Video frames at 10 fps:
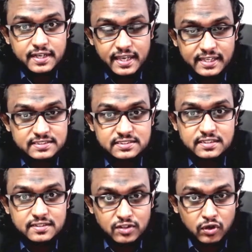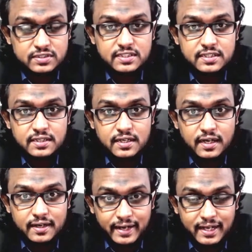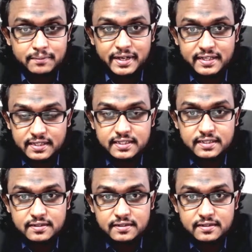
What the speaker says: is not a recommended